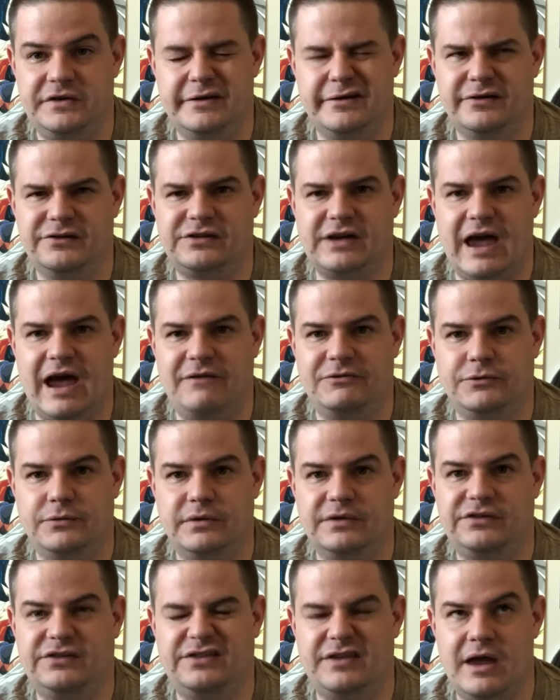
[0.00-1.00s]
years
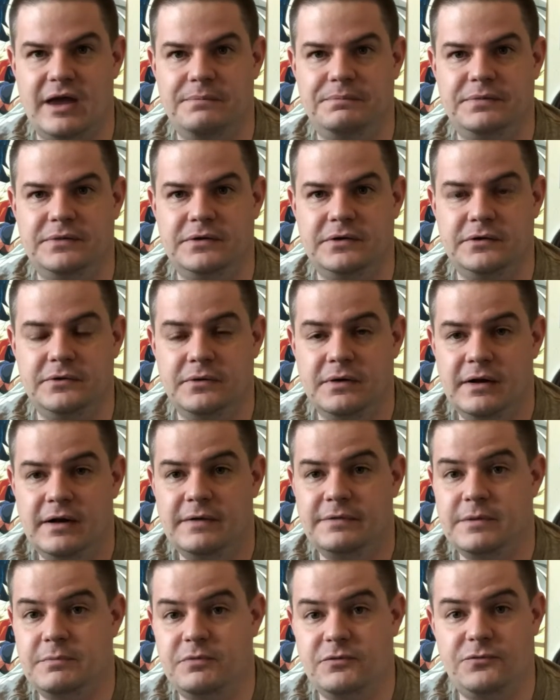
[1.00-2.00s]
after its debut.
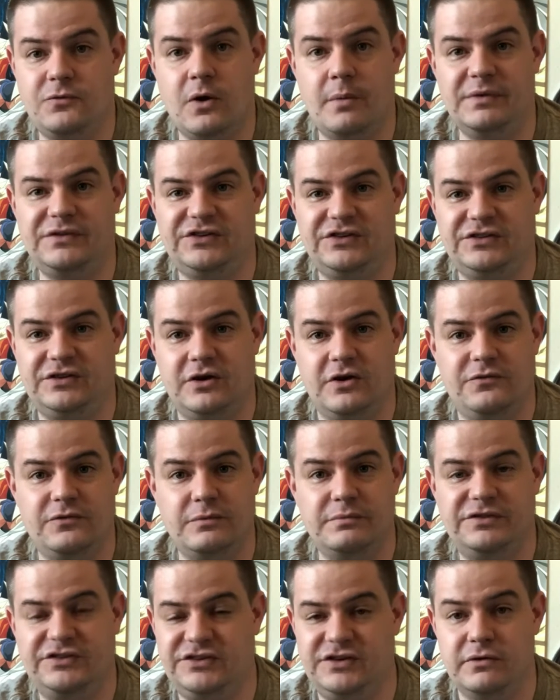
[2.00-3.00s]
The performances here
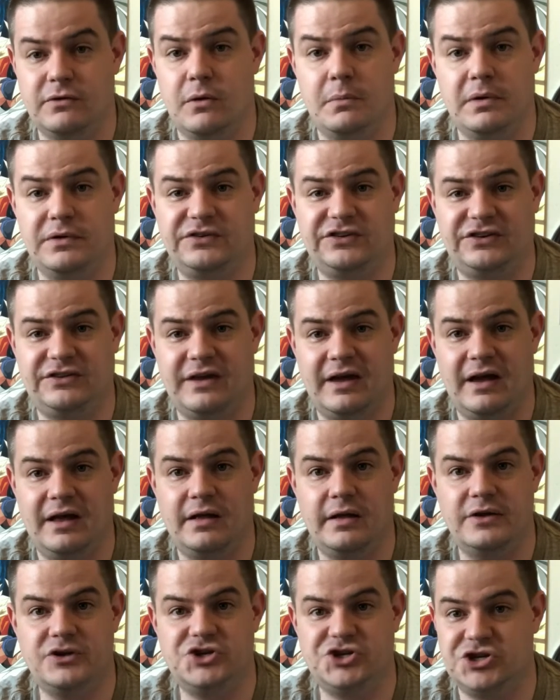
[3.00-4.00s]
from Zero
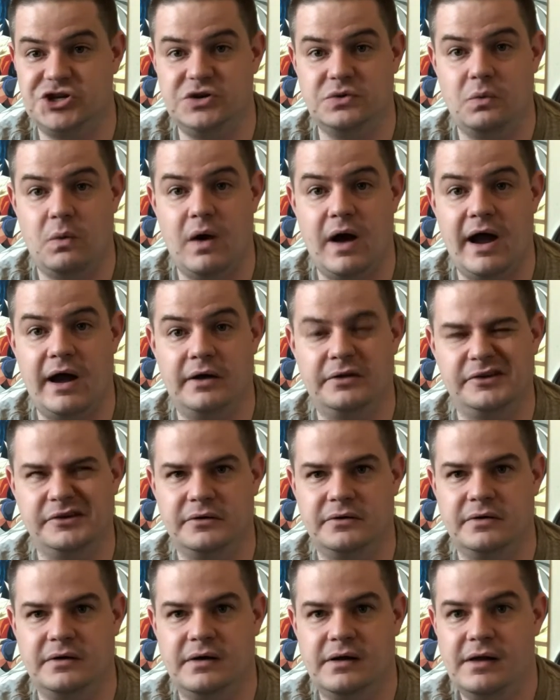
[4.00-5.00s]
Mostel and Gene
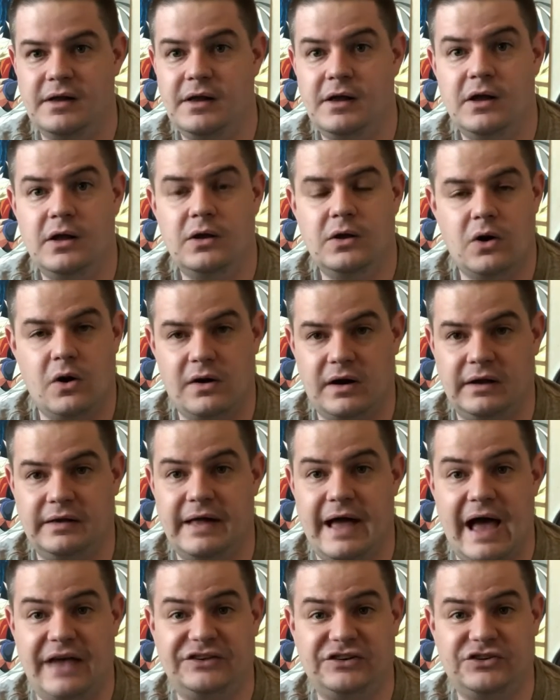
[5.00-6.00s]
Wilder are
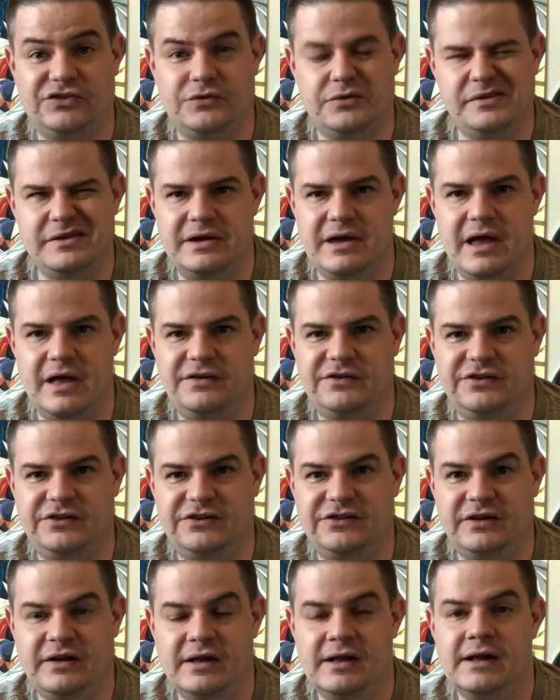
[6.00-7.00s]
classics for the
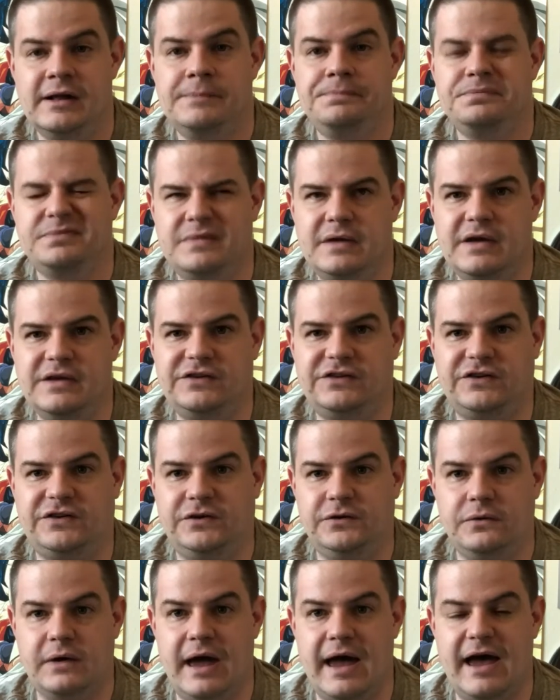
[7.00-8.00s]
ages. These
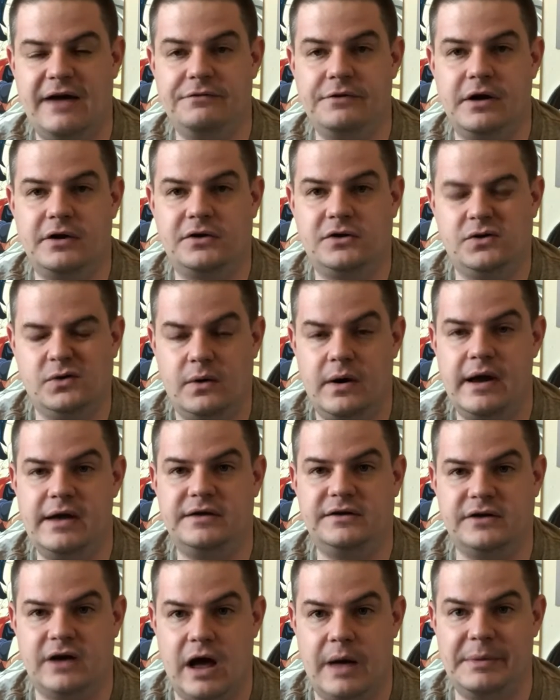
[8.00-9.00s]
two have a
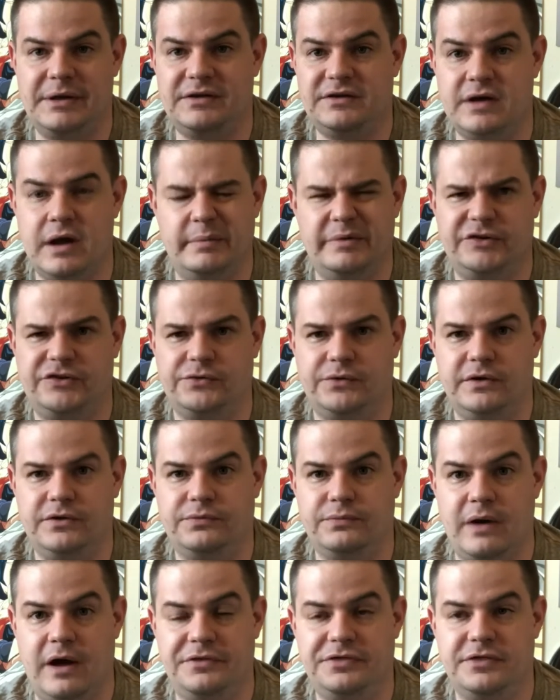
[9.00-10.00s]
great comic chemistry
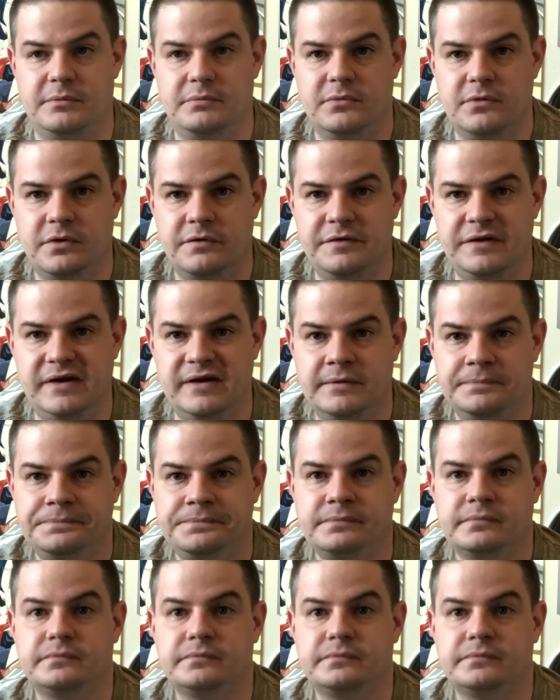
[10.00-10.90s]
throughout the movie,